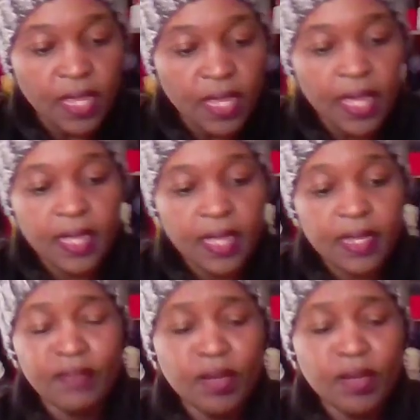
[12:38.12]
And
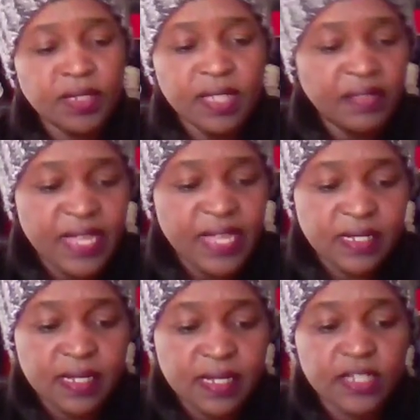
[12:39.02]
I've always loved that
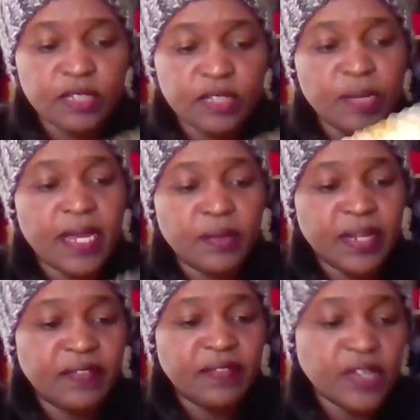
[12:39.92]
stitch, but when
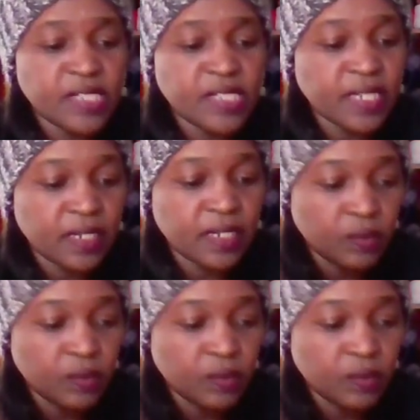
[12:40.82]
I first did it